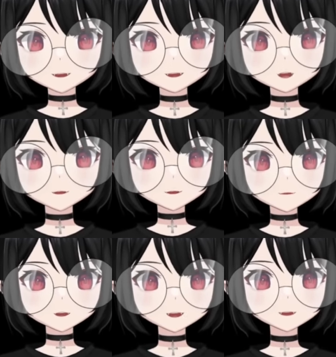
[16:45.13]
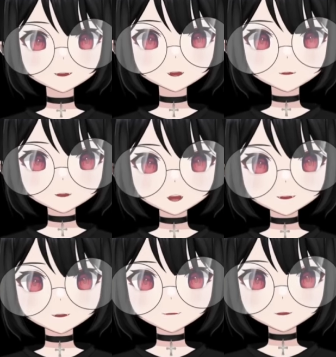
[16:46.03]
a completely
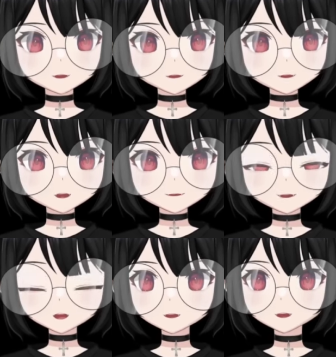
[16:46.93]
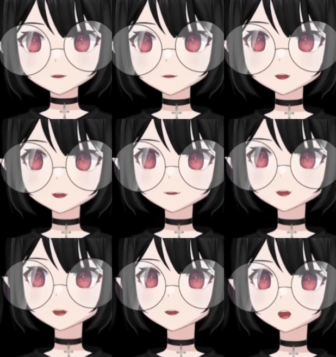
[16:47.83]
objective news source that only reports
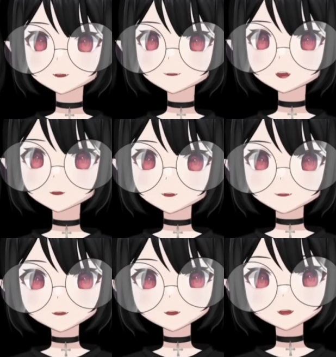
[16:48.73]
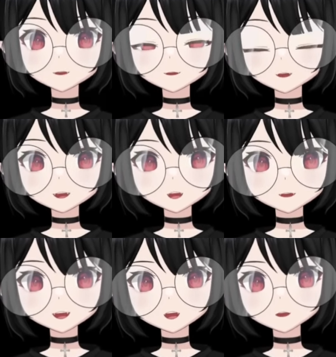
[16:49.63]
what's here. But if you're going to do that
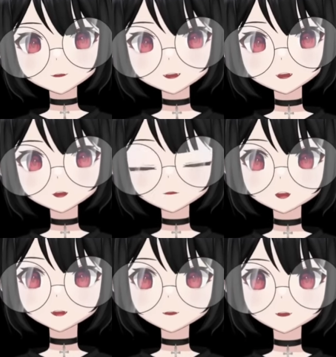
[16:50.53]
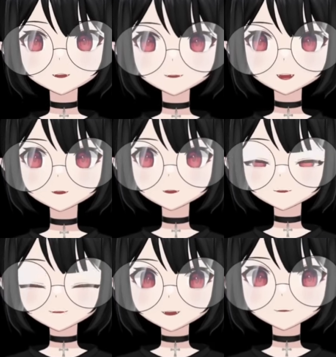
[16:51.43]
route, people are going to criticize you when it
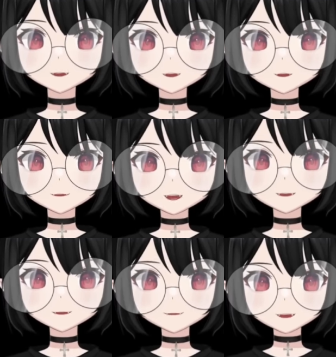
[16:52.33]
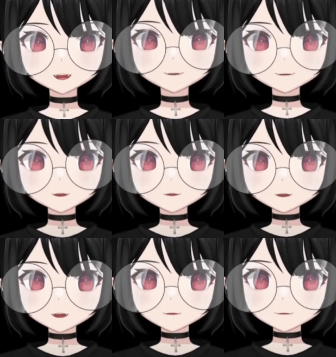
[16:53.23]
seems like you're taking sides and you're
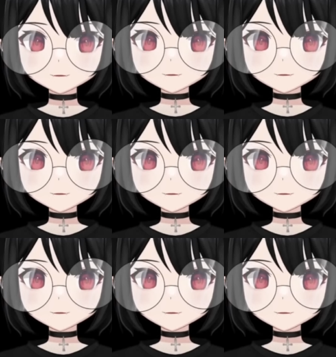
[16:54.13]
playing favorites